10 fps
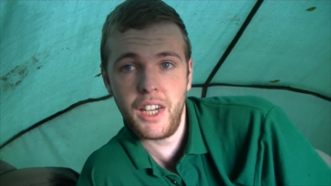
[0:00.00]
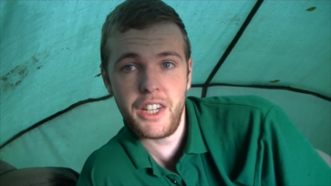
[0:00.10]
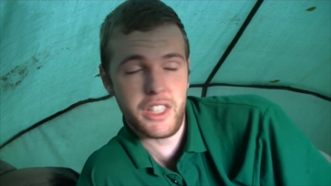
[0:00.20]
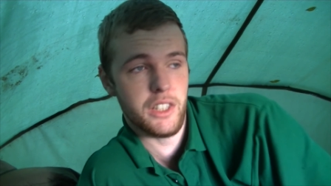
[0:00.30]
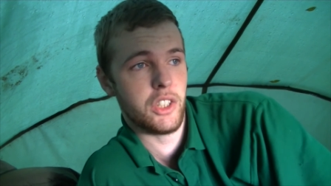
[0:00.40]

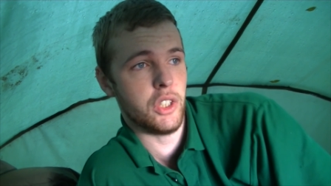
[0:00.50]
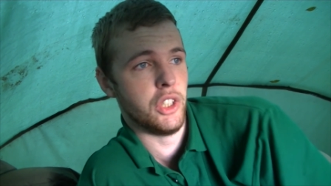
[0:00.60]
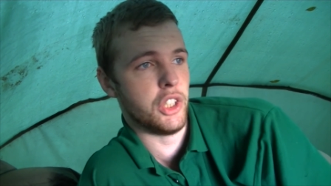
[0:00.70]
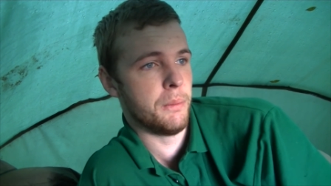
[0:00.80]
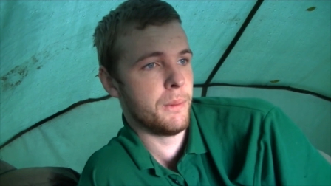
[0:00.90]
seeing the
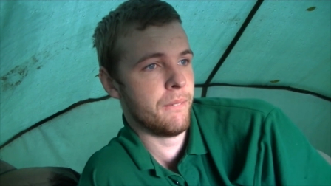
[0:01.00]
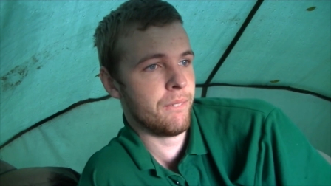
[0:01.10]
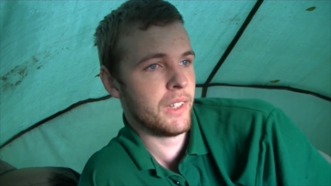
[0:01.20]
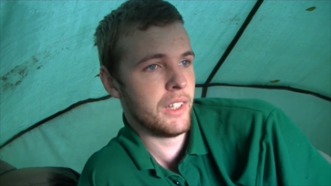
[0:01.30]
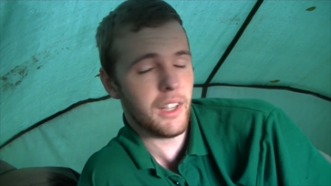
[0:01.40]
sun's up,
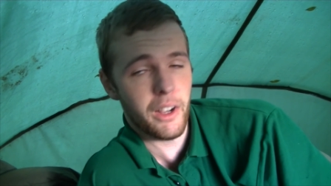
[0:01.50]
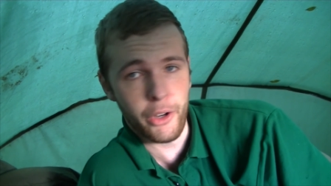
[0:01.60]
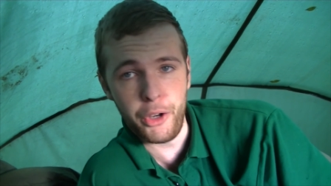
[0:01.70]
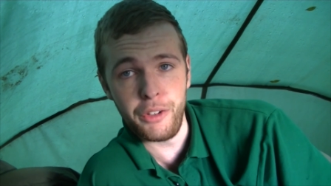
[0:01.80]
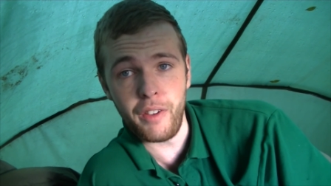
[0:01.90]
and
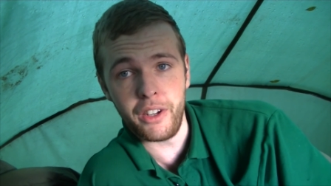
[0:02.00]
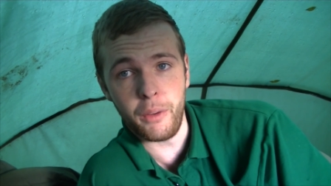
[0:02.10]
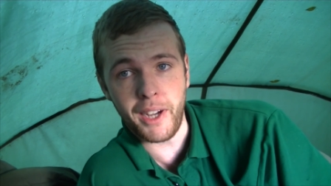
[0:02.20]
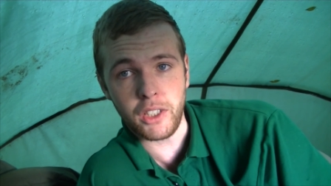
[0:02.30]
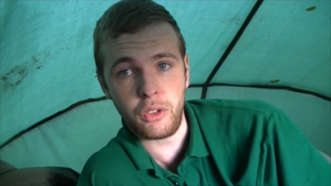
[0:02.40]
knowing you've had no
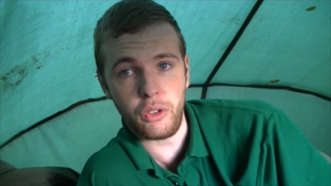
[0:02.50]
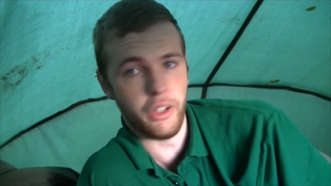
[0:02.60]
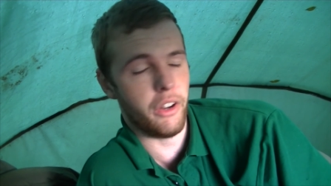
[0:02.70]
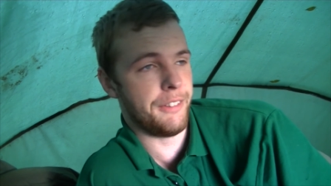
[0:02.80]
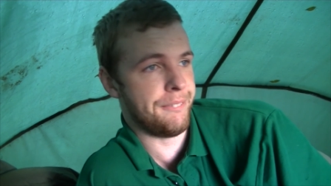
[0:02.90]
action through the
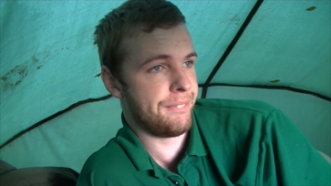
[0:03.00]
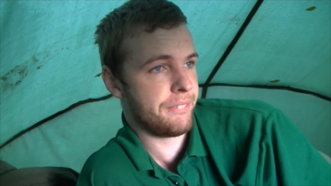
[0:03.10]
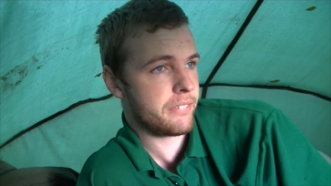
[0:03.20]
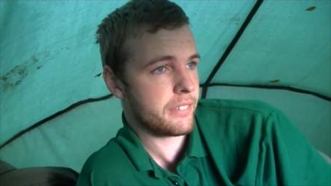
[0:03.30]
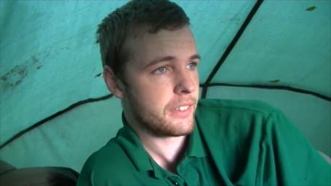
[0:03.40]
night.
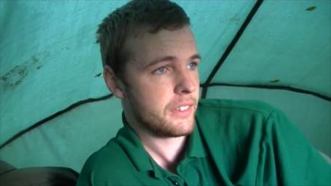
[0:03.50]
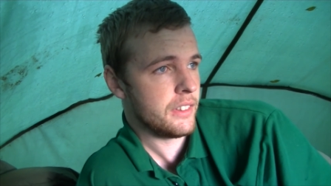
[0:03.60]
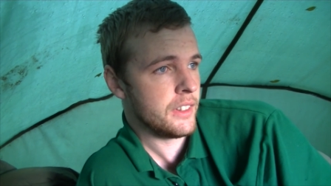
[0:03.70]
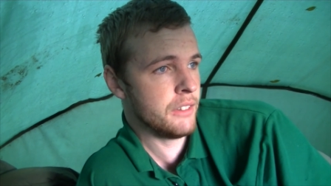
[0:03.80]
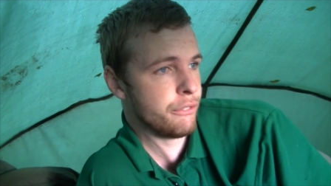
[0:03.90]

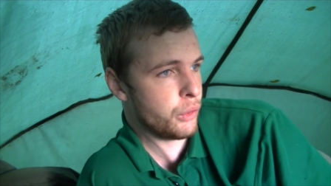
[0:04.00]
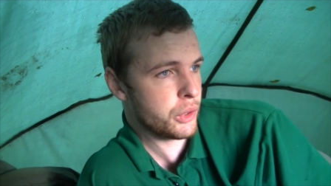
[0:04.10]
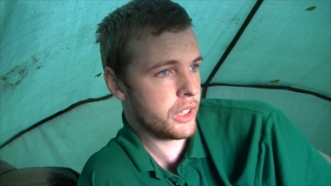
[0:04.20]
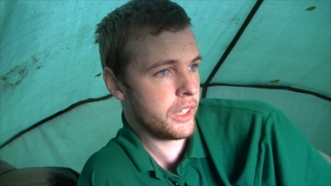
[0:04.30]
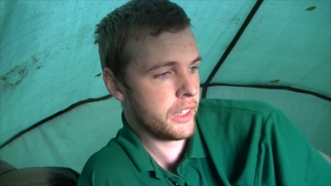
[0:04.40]

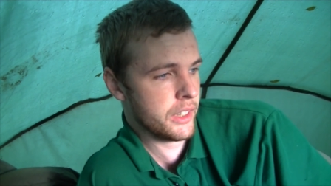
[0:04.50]
Unfortunately,